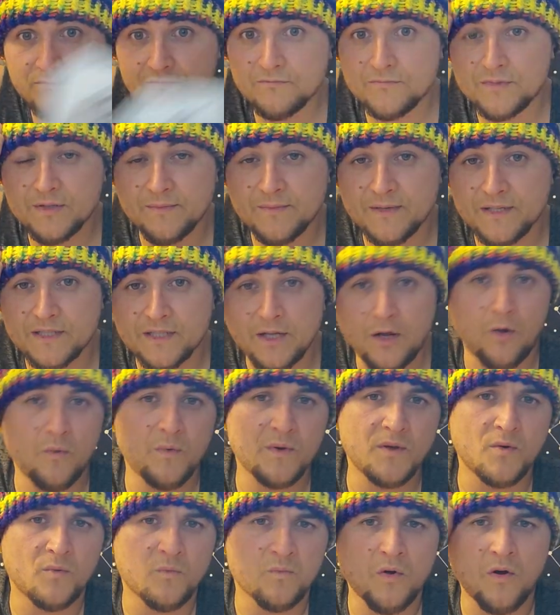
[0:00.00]
somebody could say, "Oh,
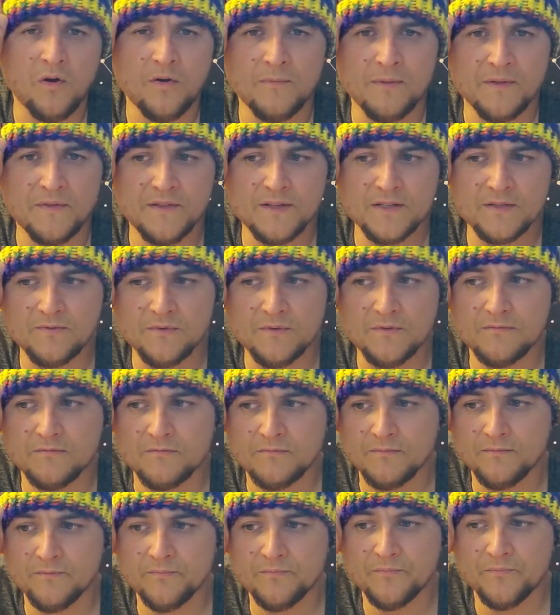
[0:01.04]
you're wrong about this one."
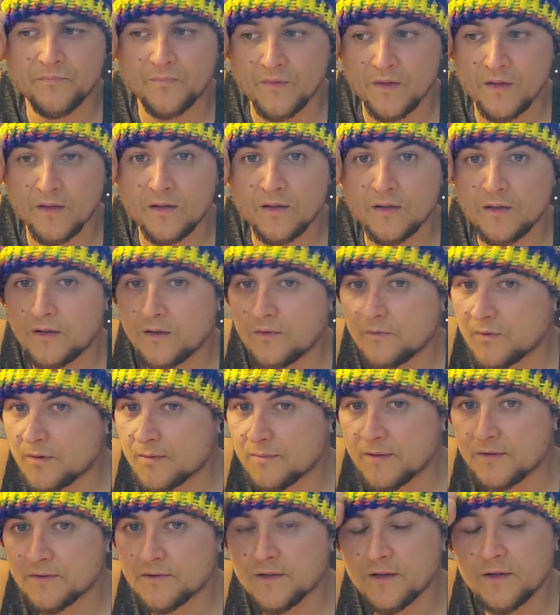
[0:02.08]
What
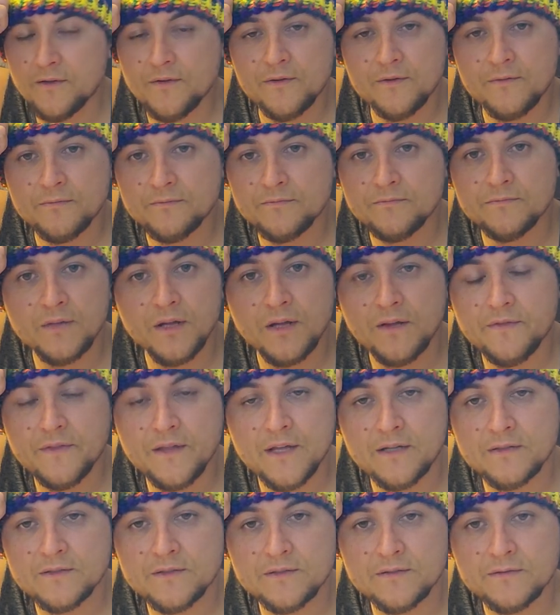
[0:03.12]
about the other
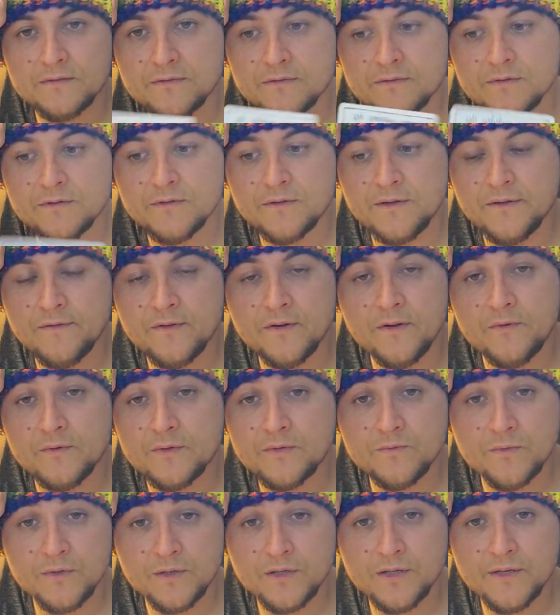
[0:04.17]
9,000? You never know
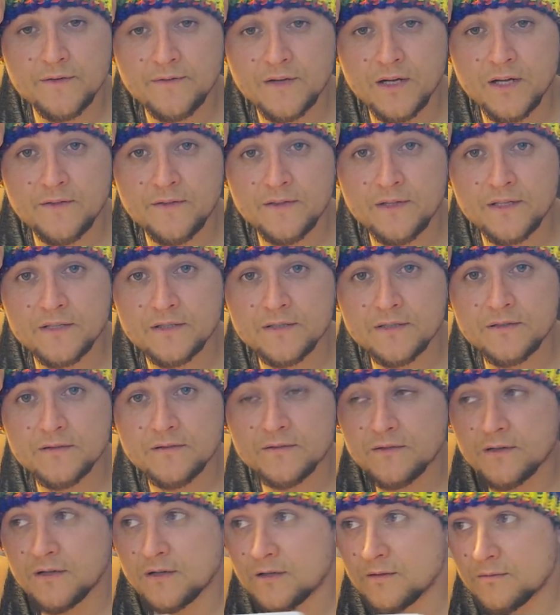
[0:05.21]
which one could have gotten this.
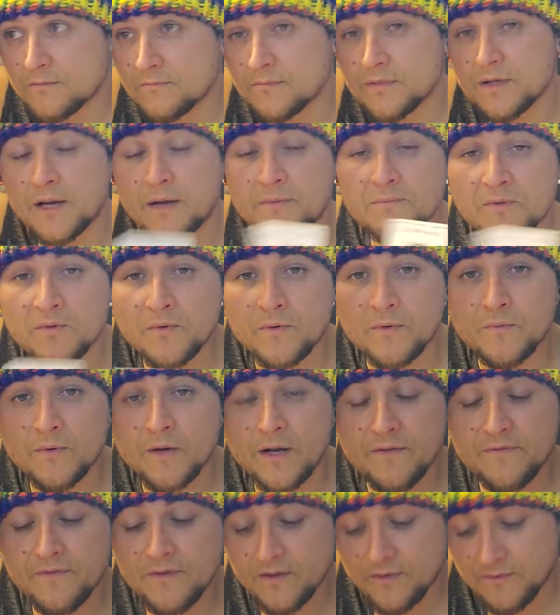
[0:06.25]
But I'm doing what
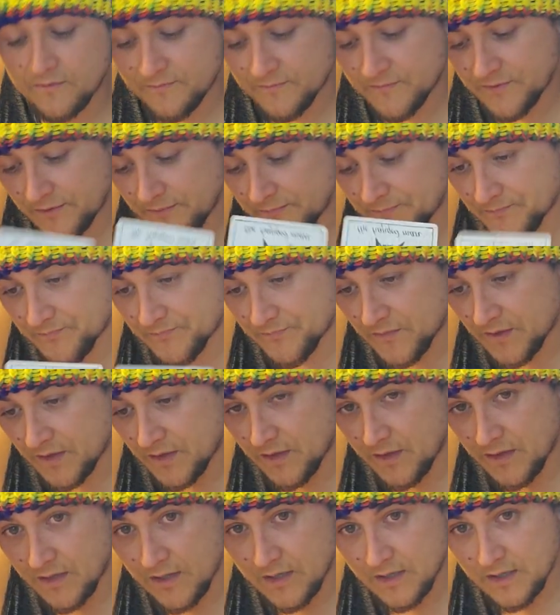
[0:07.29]
I feel. So
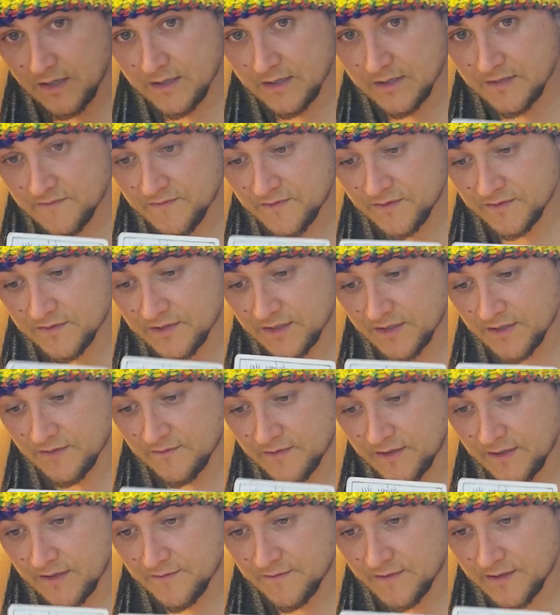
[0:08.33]
this feels like you're
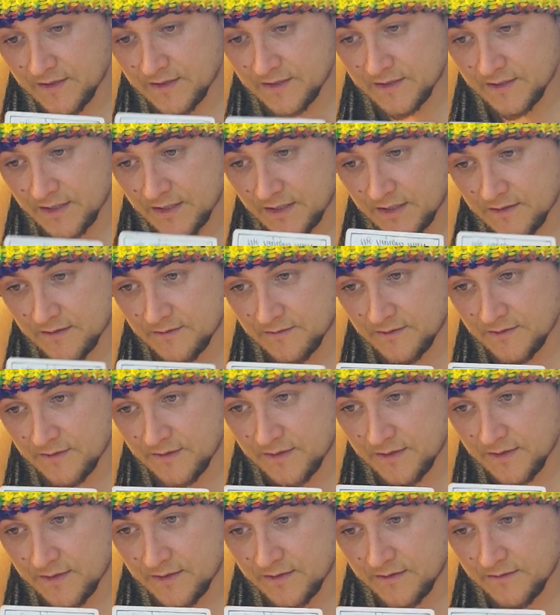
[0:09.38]
very, very sick,
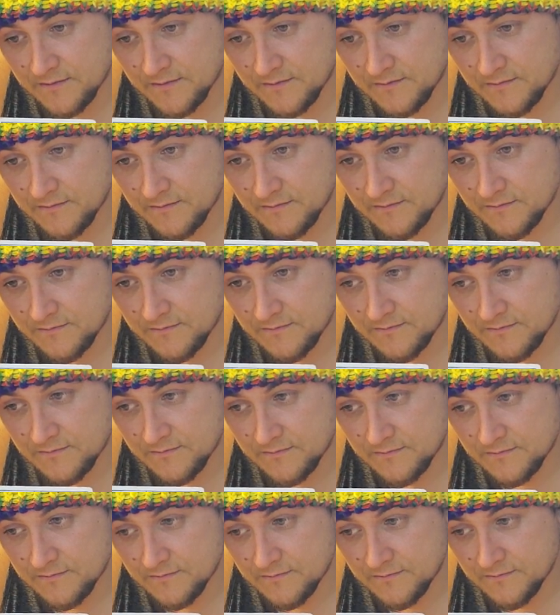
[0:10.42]
and
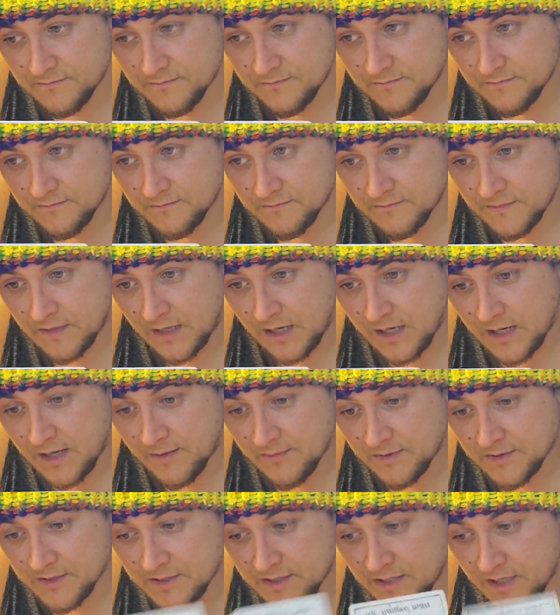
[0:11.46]
I'm not got
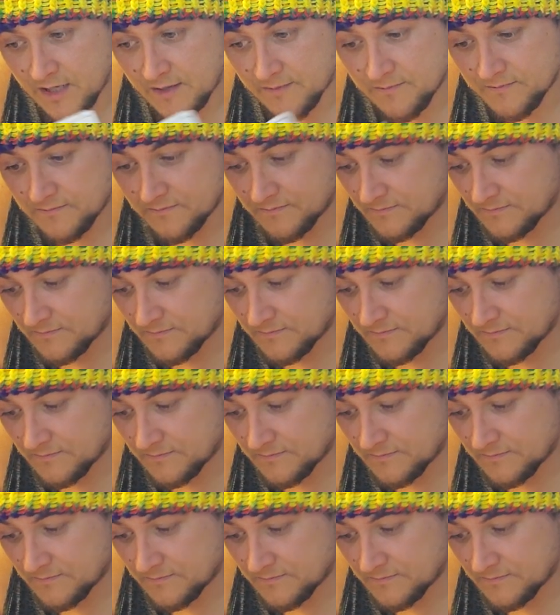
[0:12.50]
much time.